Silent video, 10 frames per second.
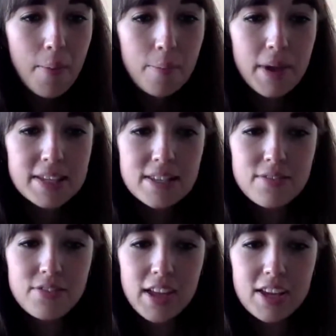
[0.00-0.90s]

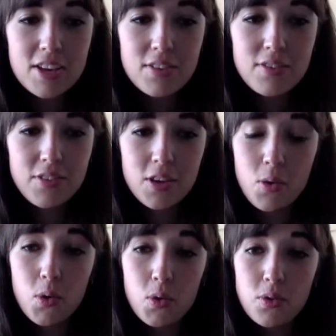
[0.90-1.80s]
Massive thank you for you
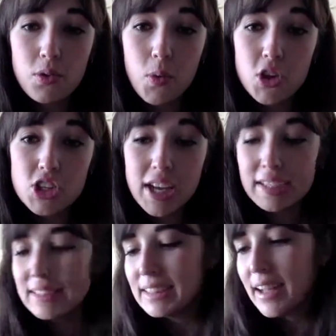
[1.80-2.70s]
all for
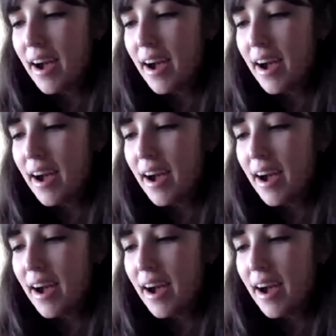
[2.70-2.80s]
watching.